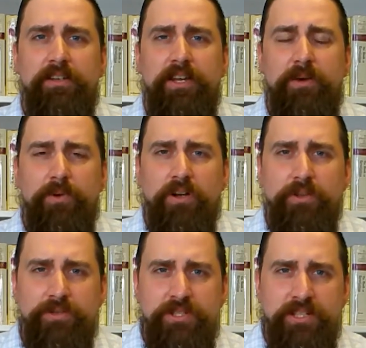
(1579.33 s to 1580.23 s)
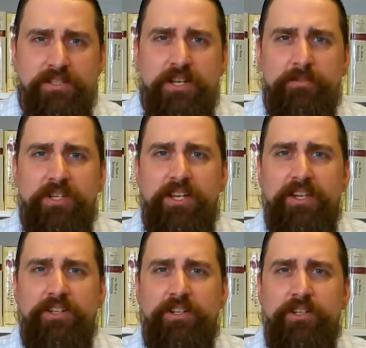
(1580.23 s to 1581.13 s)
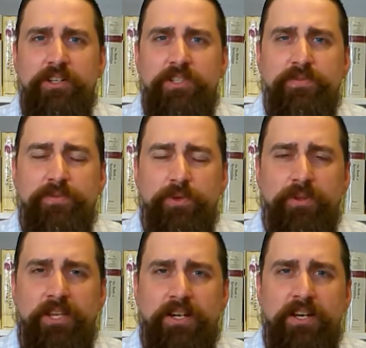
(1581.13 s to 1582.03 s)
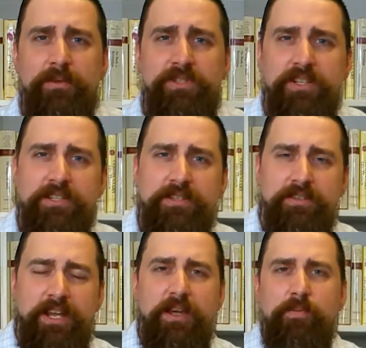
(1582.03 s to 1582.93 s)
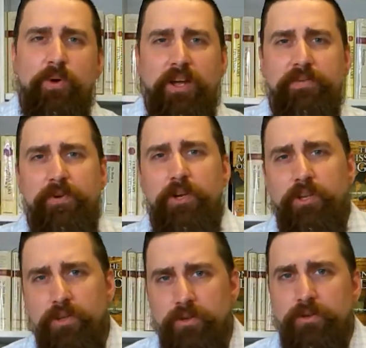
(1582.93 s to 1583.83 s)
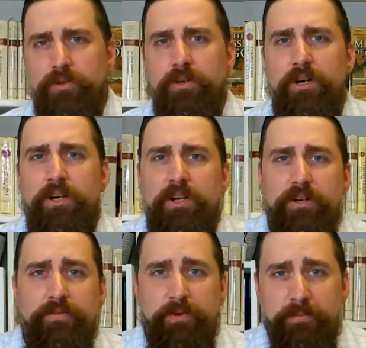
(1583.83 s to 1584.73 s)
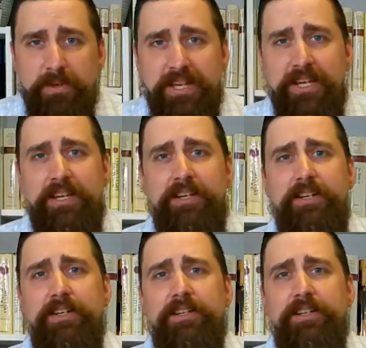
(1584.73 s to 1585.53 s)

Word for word: And when all those things come together, there is fruit that comes. In the same way for you, for me,